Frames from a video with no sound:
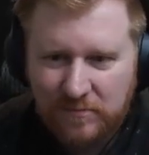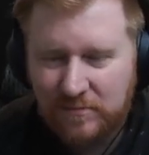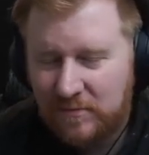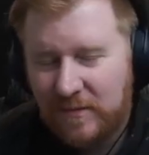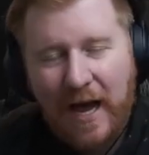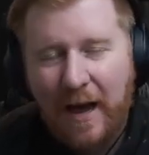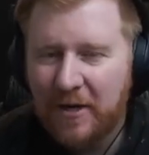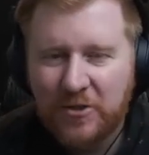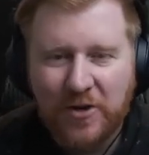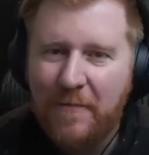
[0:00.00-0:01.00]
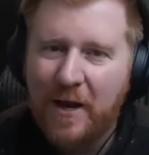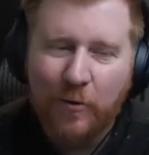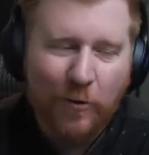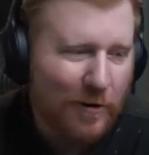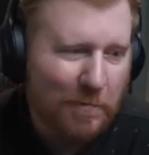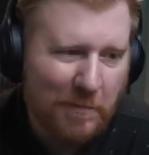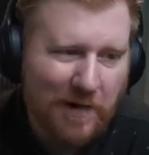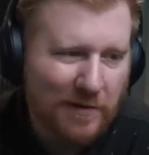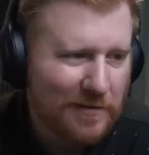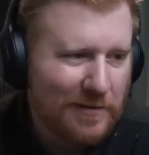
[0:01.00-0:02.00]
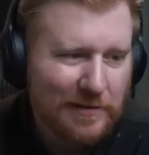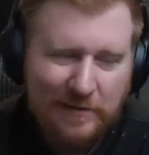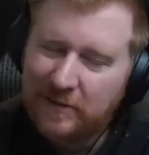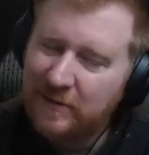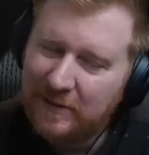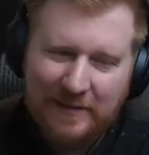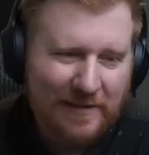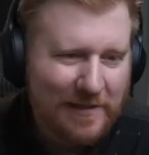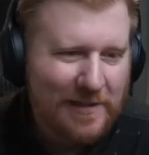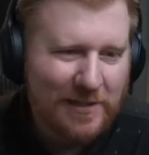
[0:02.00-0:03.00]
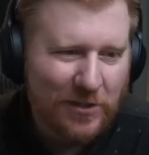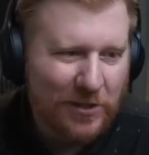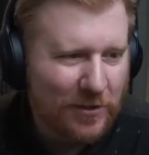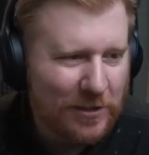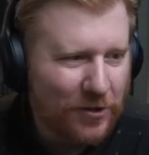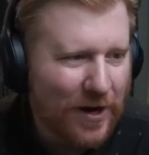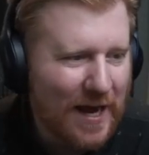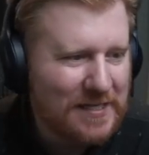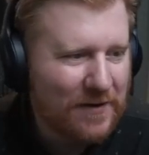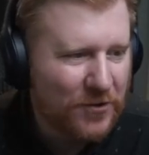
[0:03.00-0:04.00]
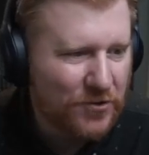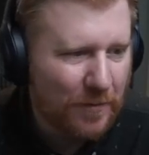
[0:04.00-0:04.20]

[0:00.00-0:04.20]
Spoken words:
I'm going to try and make it work, but you're asking for trouble.